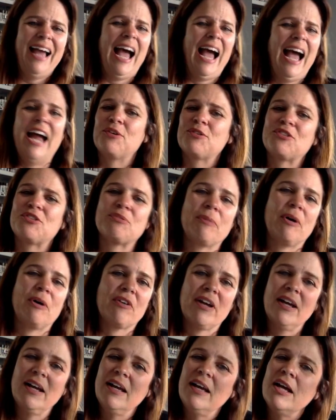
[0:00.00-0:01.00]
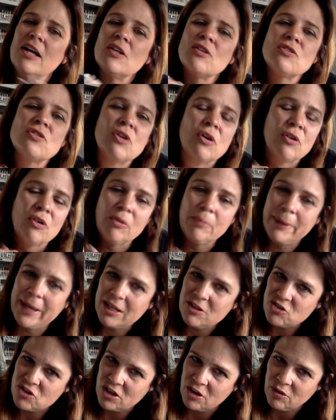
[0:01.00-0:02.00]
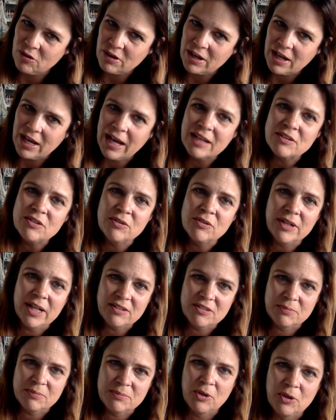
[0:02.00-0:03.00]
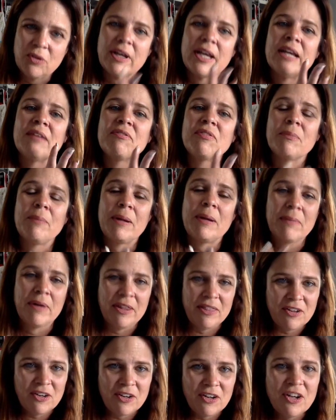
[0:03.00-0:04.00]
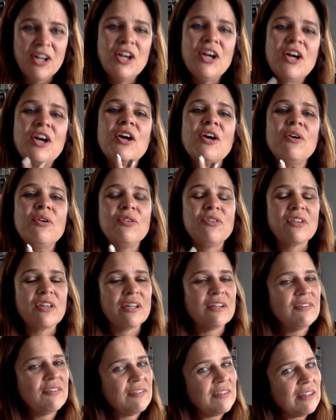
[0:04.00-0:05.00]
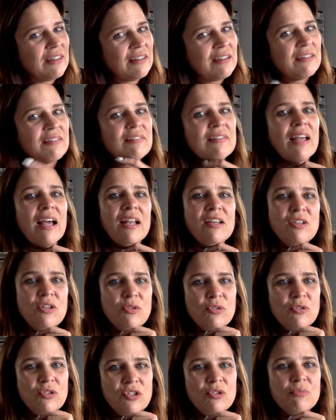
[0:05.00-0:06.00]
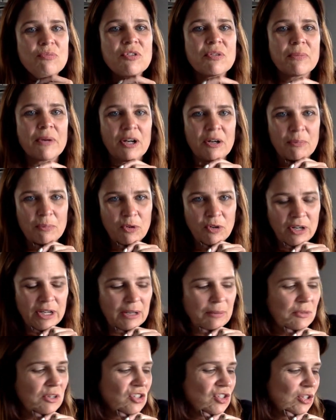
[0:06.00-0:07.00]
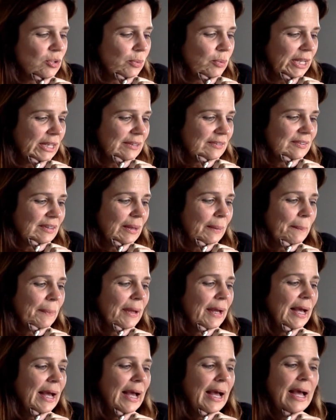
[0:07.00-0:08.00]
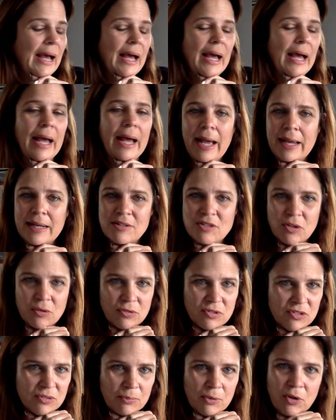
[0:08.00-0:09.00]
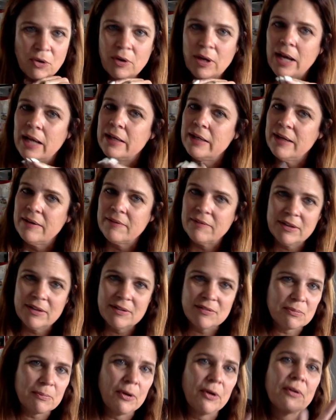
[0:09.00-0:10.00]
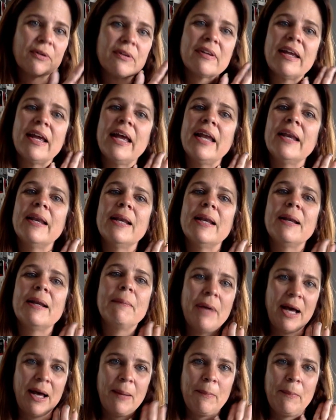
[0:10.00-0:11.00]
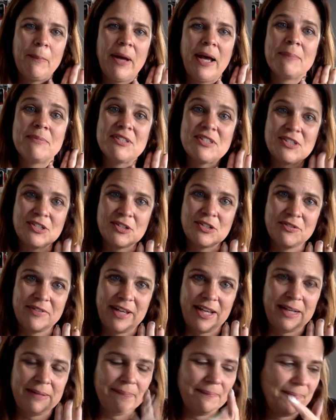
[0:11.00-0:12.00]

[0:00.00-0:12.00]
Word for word: I don't smoke. Total bad joke. I do not smoke. And for my mother, who's going to see this on YouTube tomorrow morning when she wakes up, I don't smoke. I never smoke, And mom, I'm still fine.